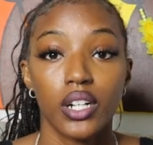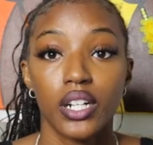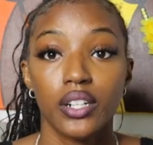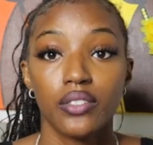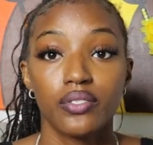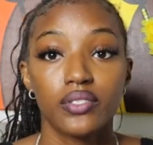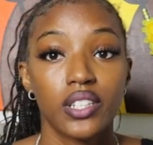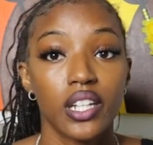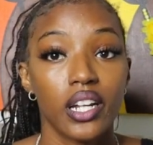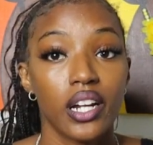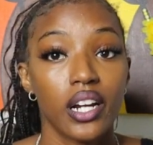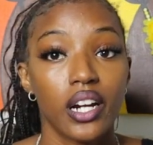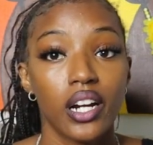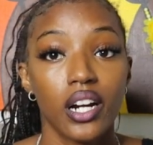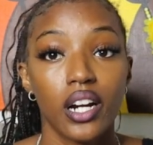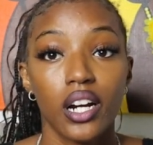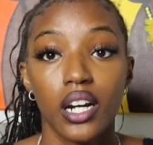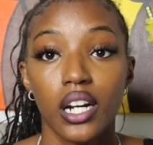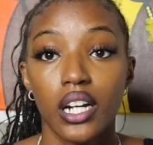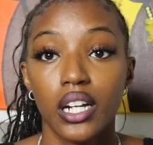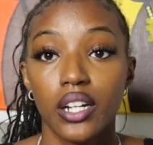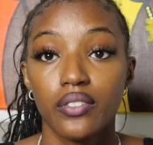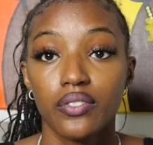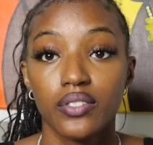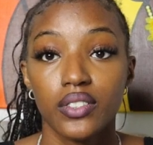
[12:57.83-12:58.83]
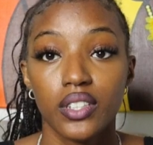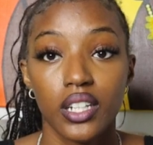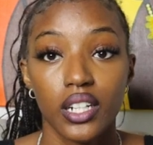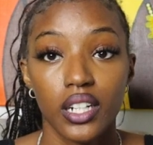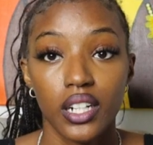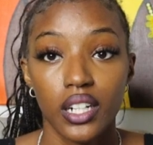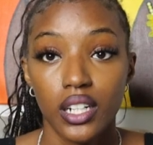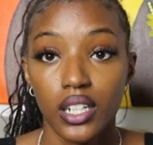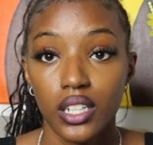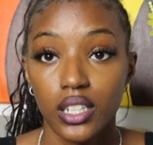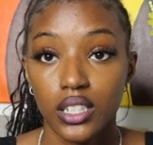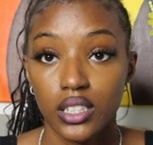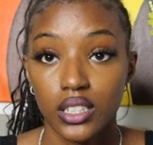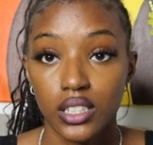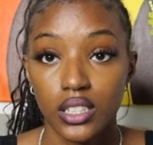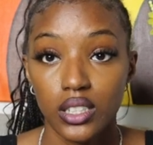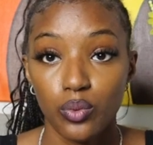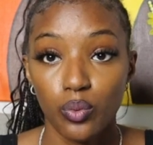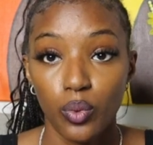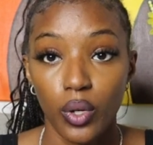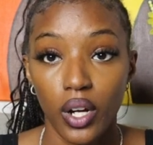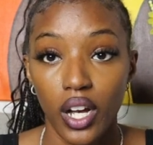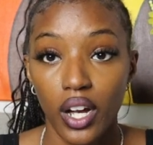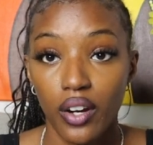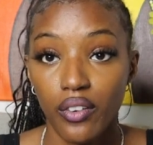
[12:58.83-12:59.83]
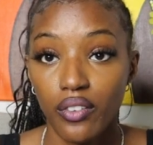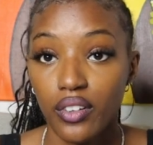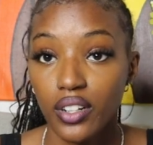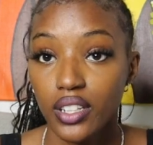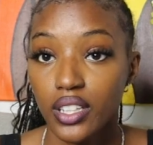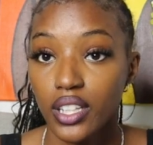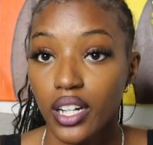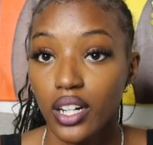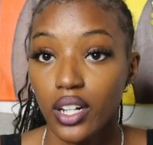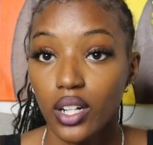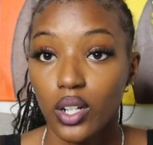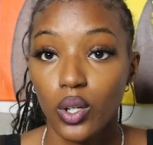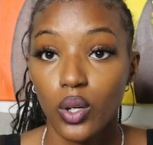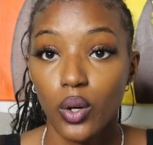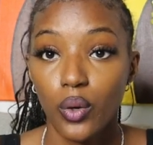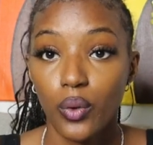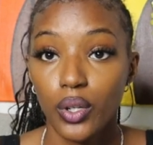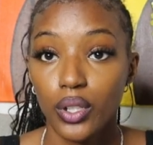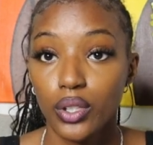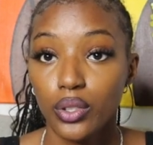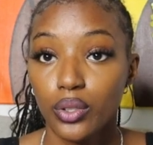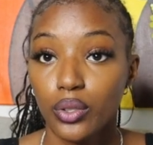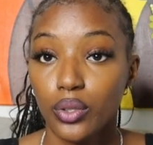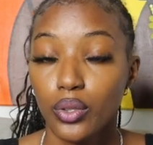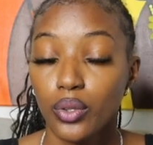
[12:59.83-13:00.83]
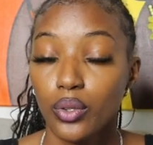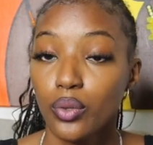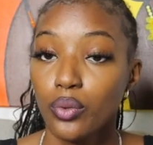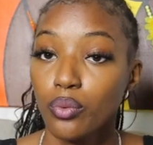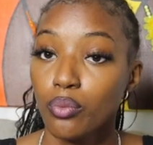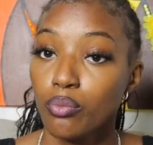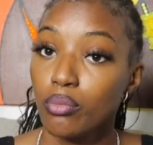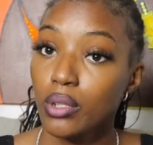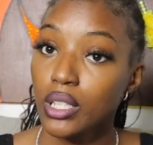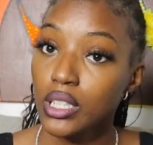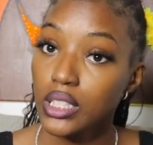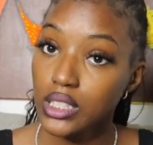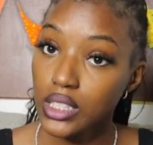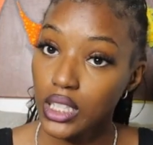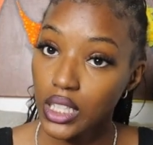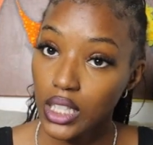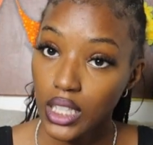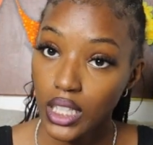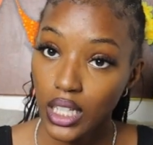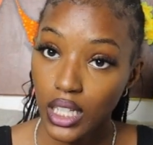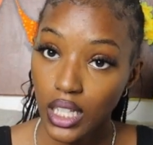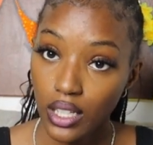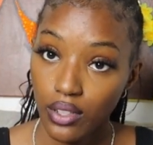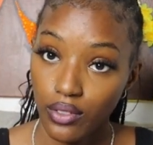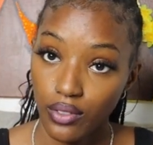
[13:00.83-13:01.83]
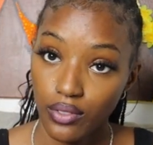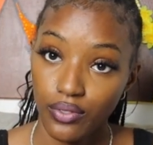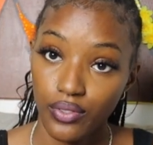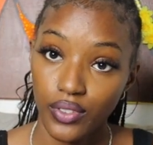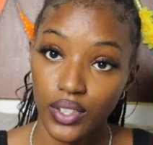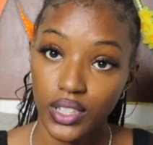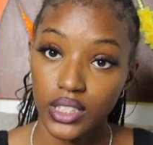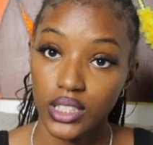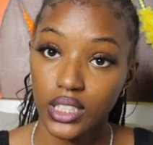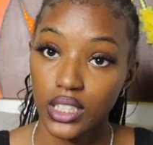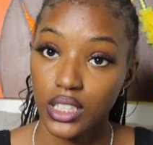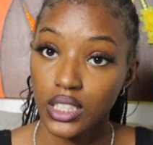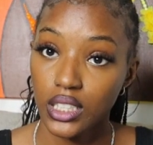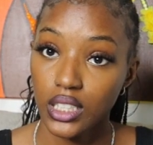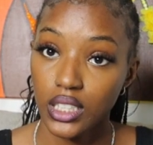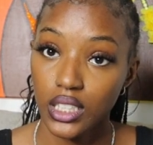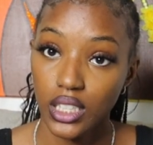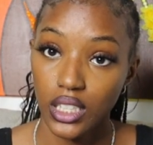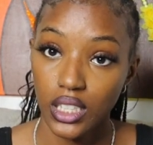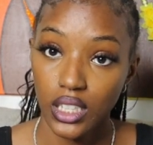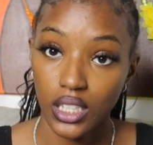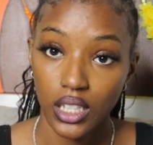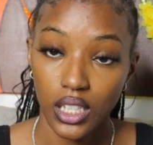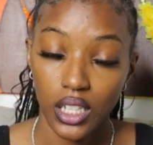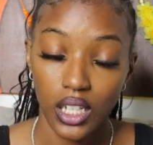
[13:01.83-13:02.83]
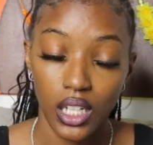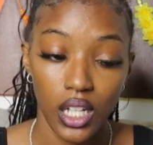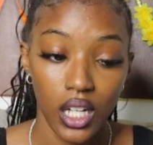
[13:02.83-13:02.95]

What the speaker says: If they're whatever they're going through mentally, physically,